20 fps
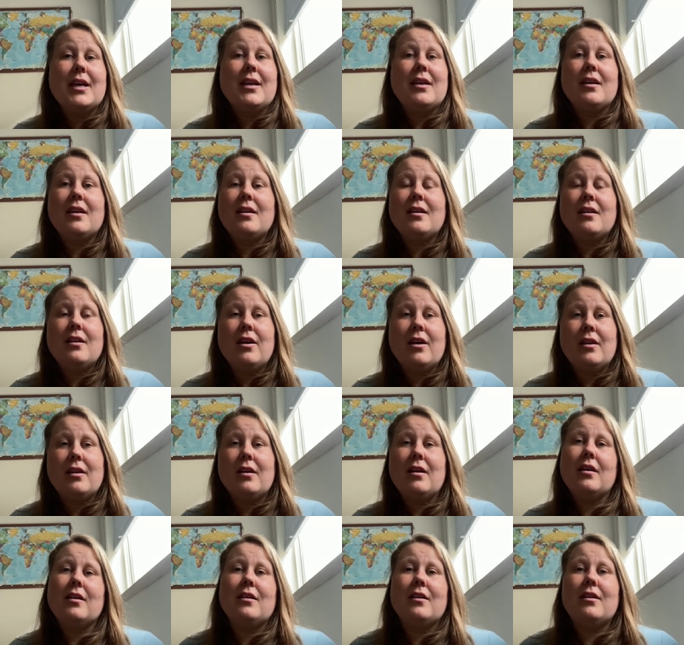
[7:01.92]
and none
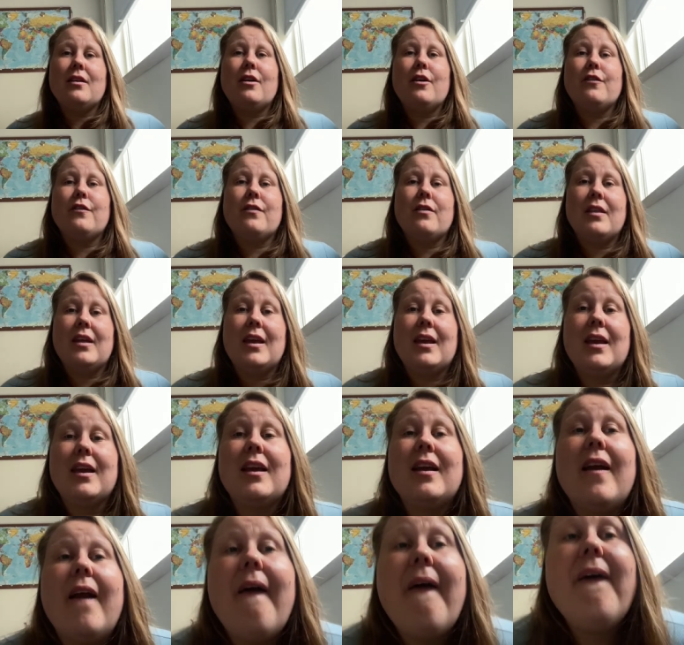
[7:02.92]
of the
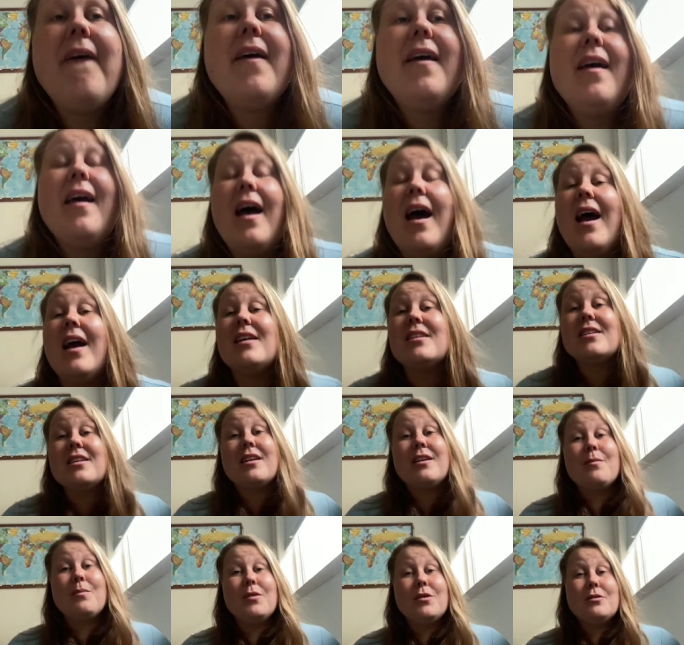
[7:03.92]

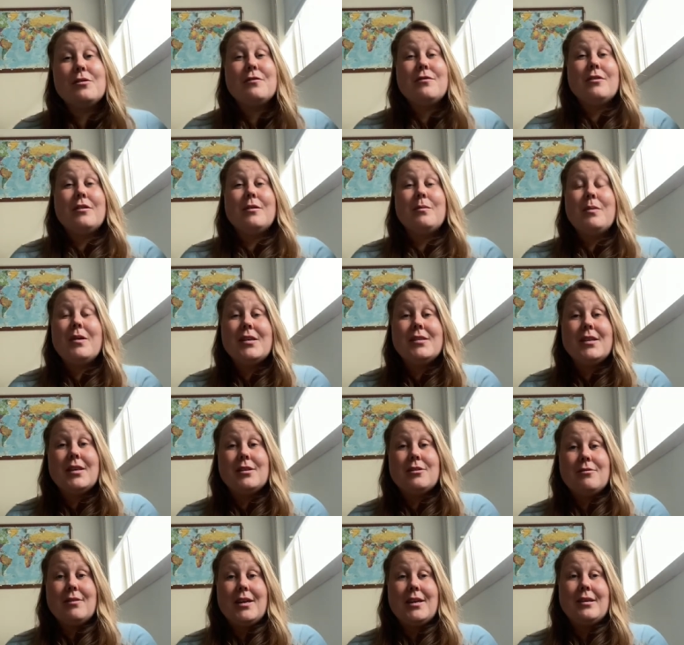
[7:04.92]
actually beautiful plus
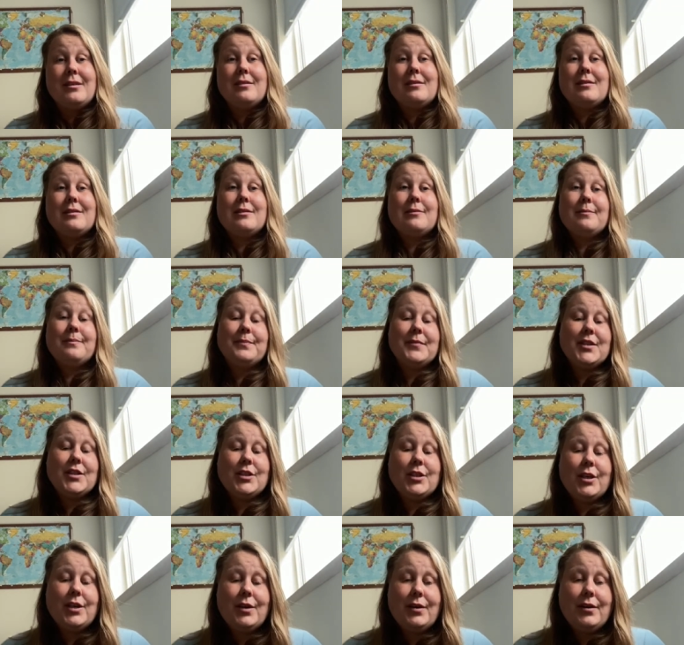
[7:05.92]
size riders.
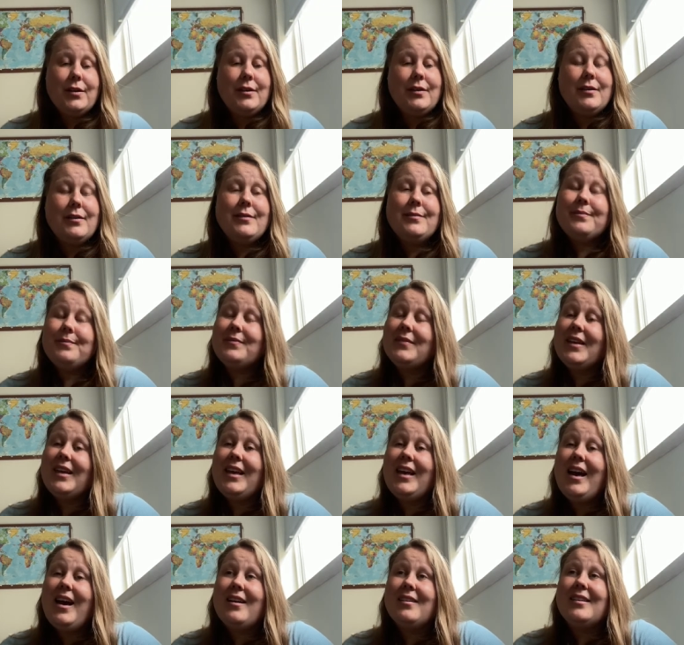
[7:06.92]
So
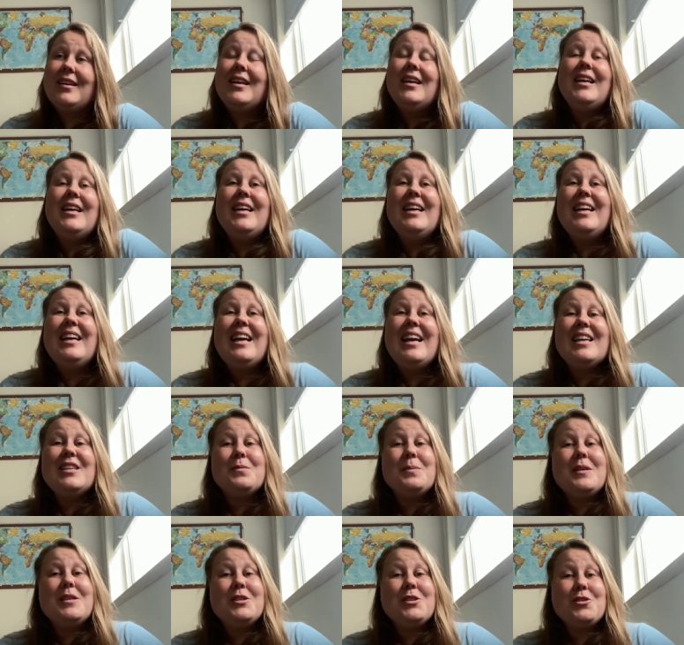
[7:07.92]
yeah, it's
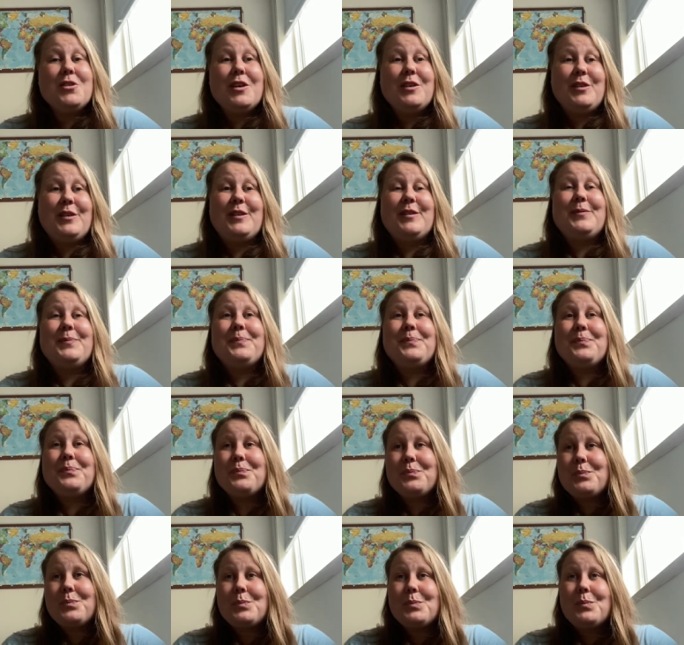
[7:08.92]
been a struggle.
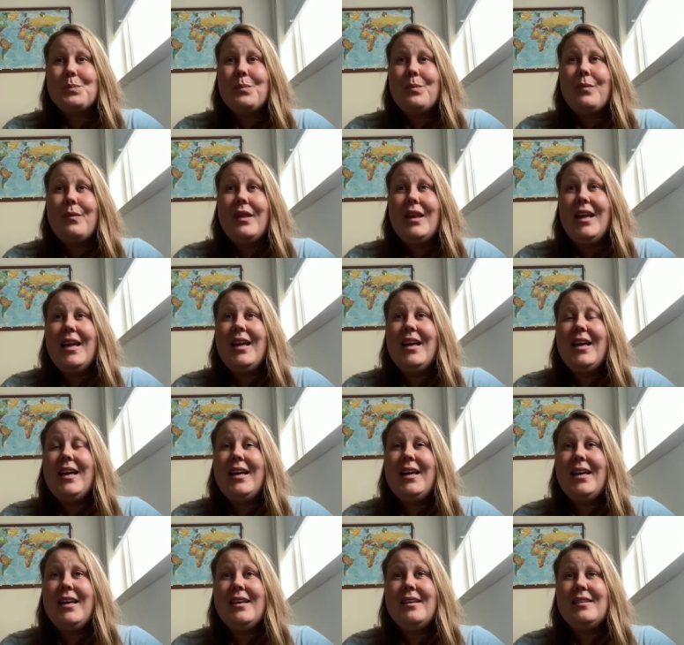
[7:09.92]

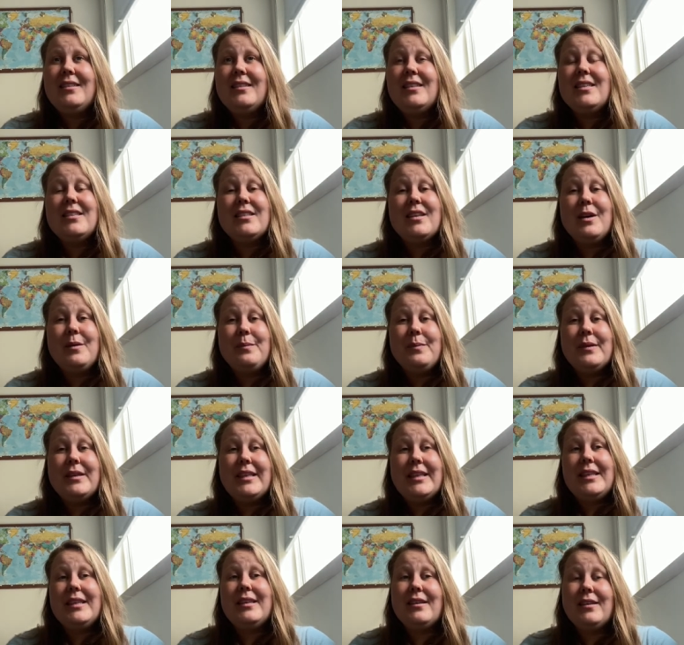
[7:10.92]
And this
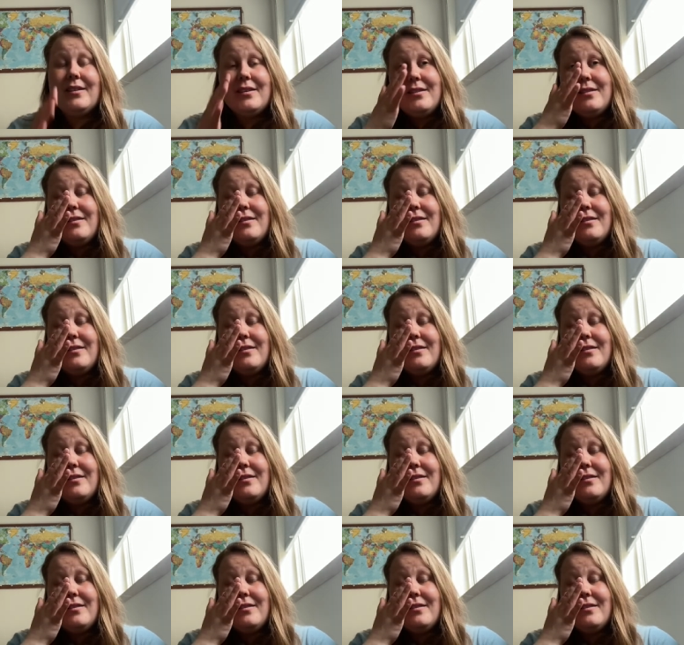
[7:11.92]
company